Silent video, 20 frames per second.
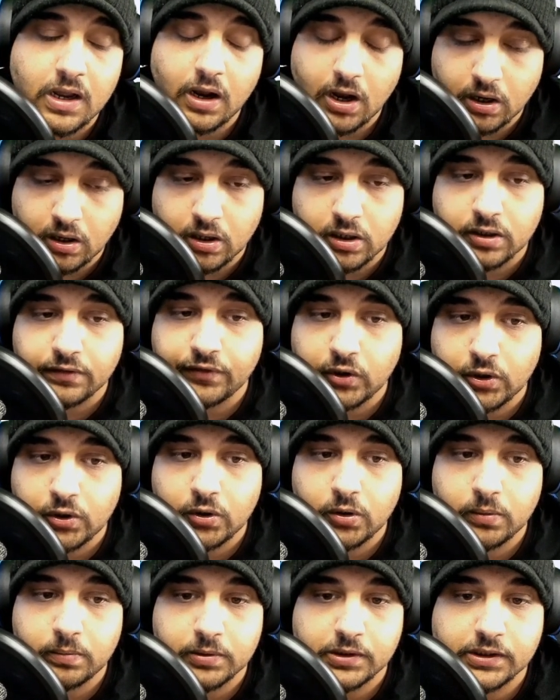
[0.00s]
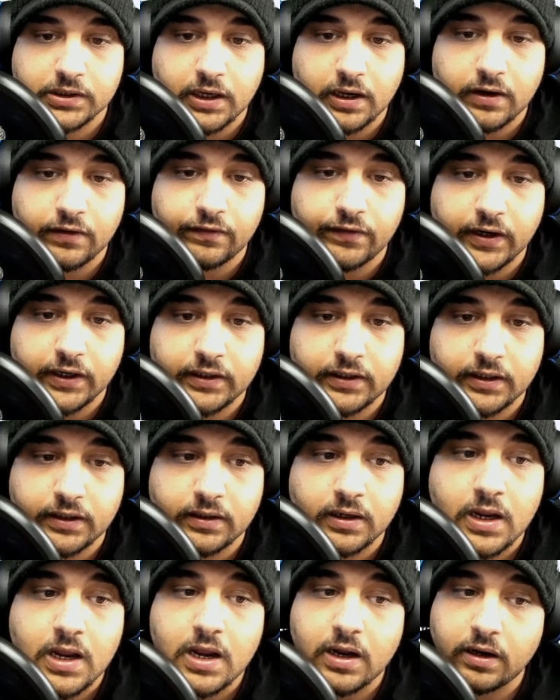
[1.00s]
A lot of YouTubers got affected,
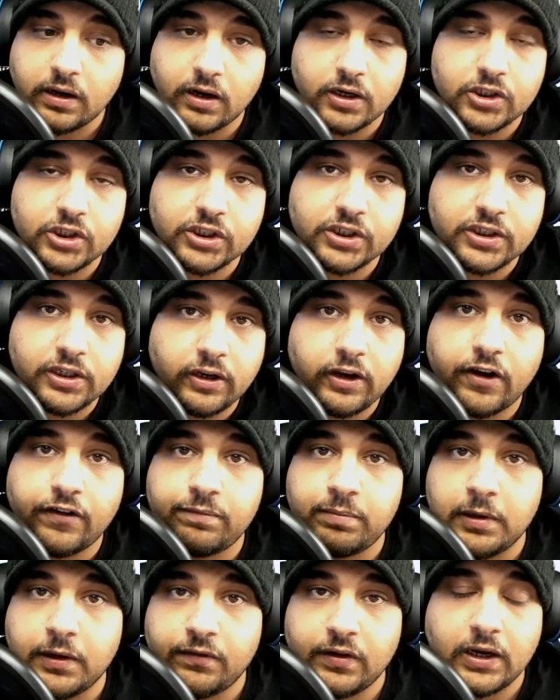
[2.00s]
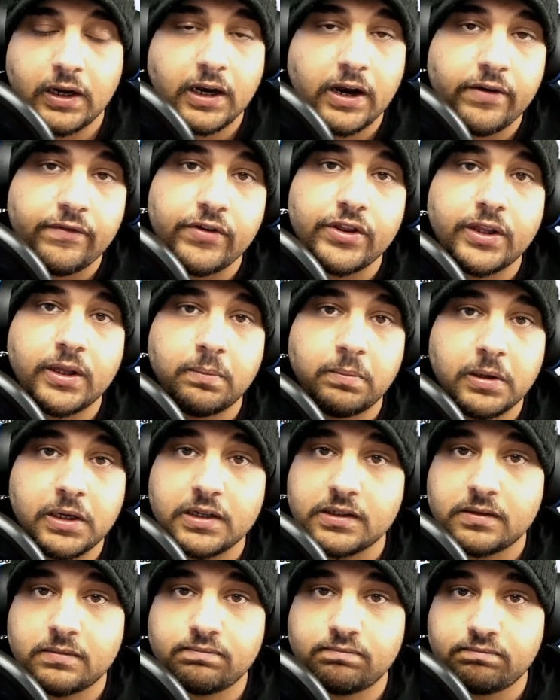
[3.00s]
not just in the F P V and everything,
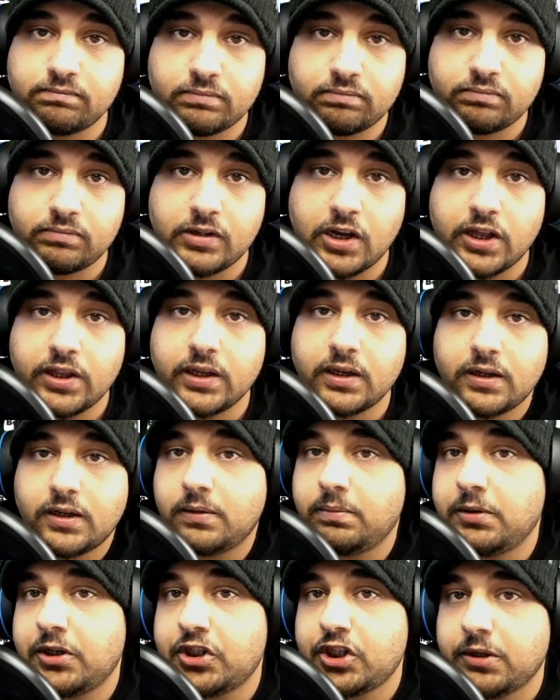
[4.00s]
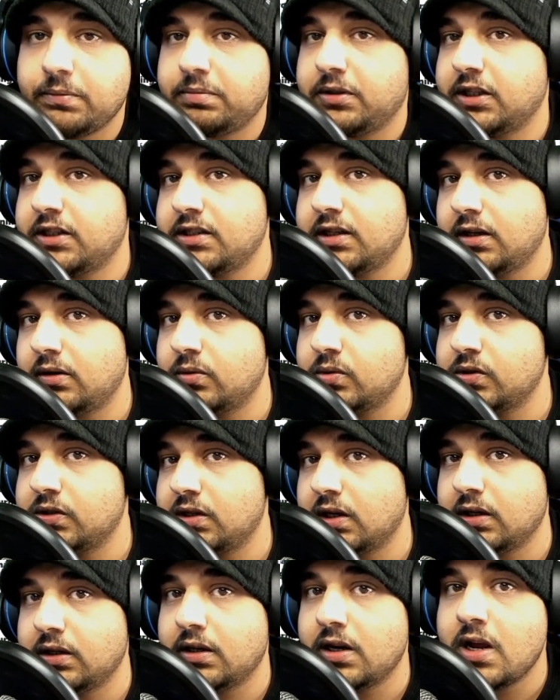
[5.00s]
because nothing could be shipped. That's it. It was
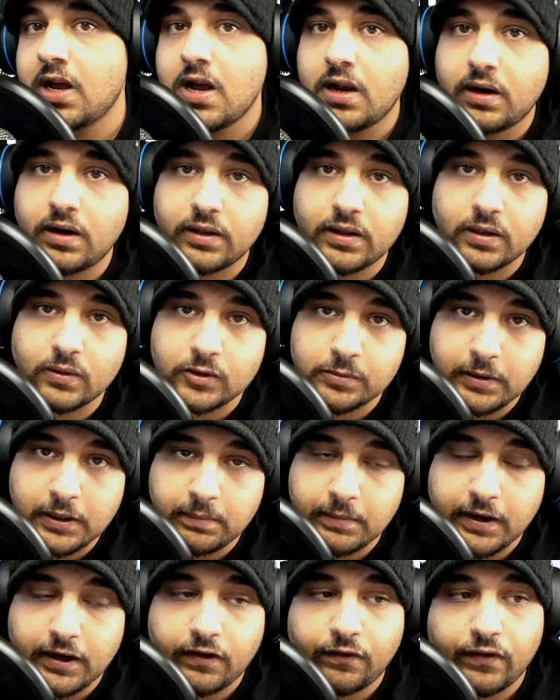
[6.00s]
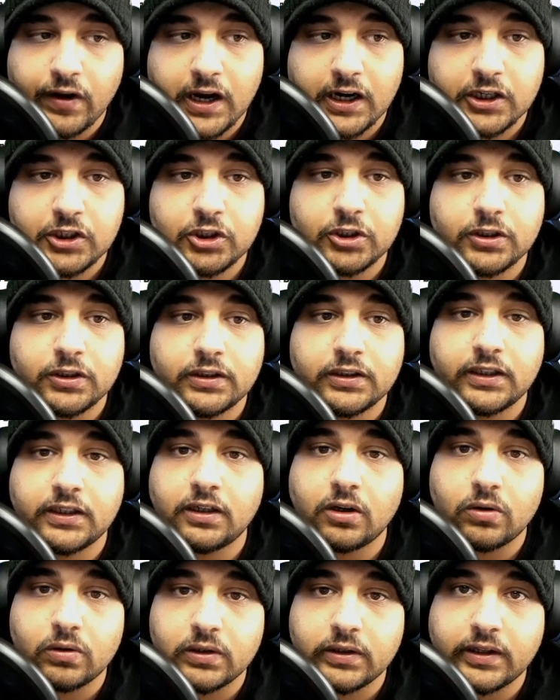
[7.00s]
done. Nothing was being manufactured. And
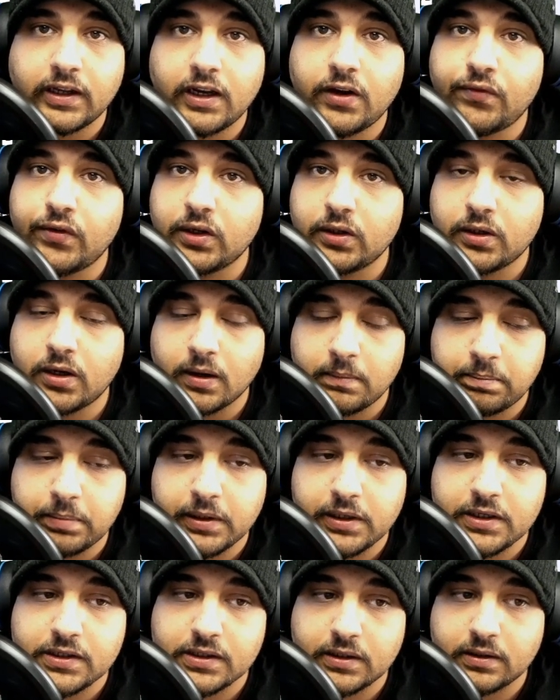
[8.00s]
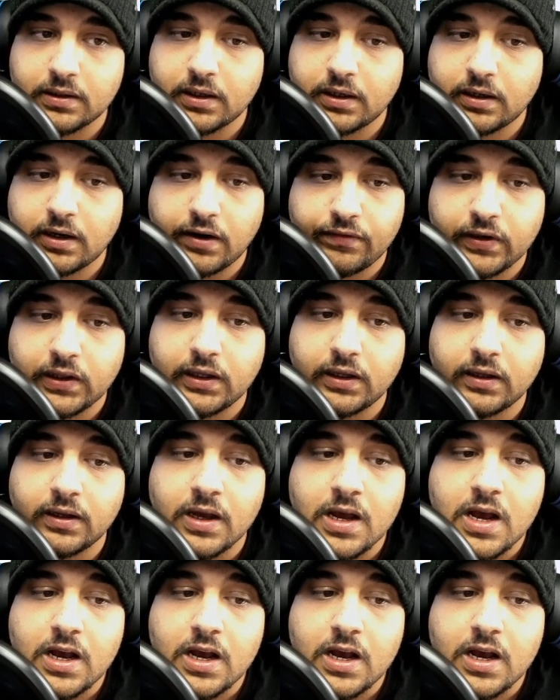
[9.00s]
not only that, even companies and, and everything.